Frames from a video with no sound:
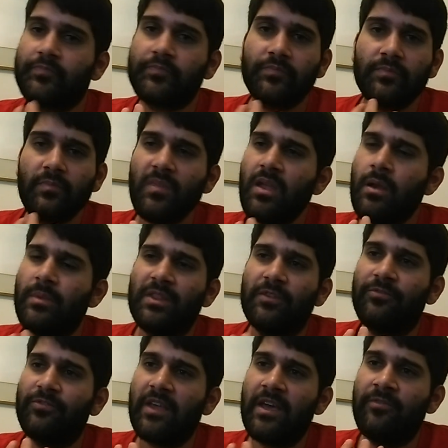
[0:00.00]
I mean, the
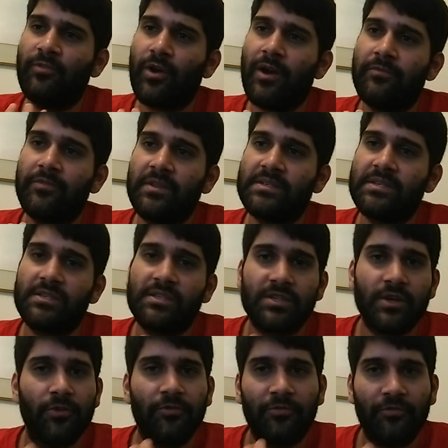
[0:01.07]
flavor off of this is so
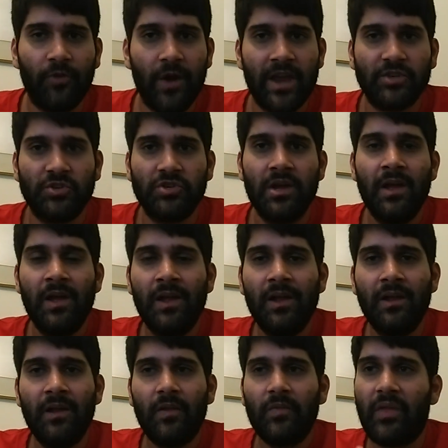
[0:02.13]
fresh
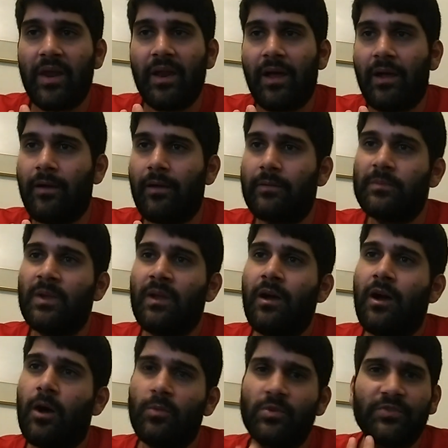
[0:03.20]
that I almost
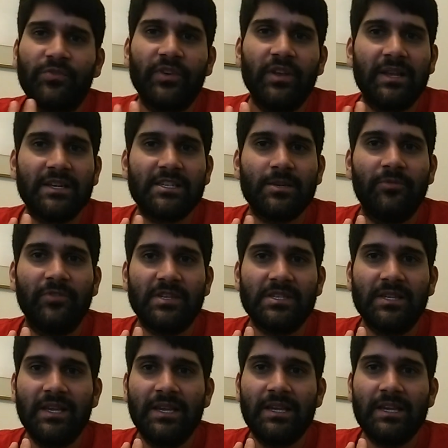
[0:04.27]
feel like some of it's leaking
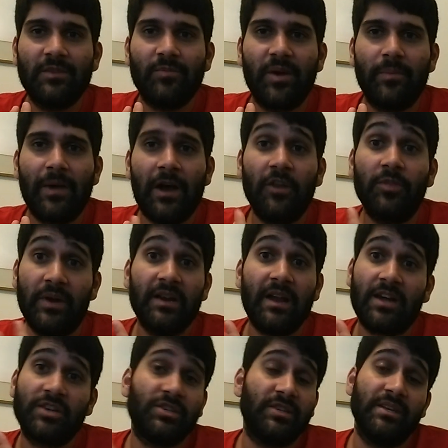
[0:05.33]
to my mouth, but it actually
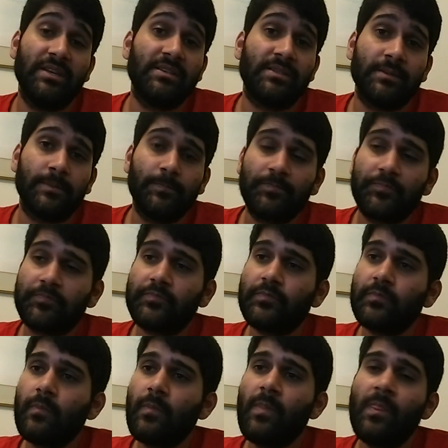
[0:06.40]
isn't.
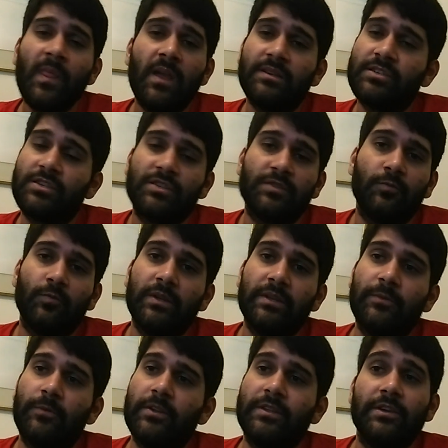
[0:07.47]
It's just a really, really
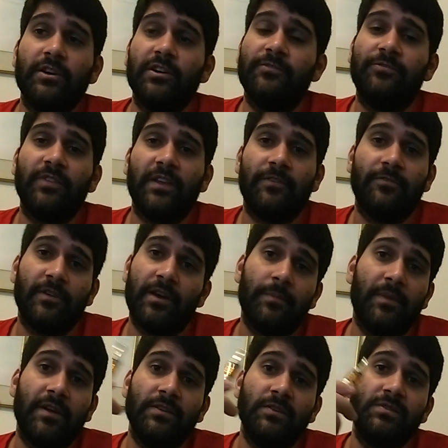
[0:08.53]
good flavor. I'm not
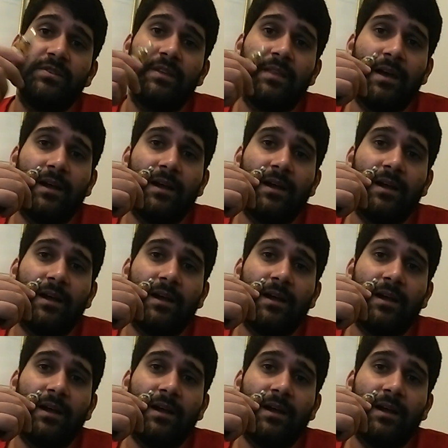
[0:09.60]
used to that kind of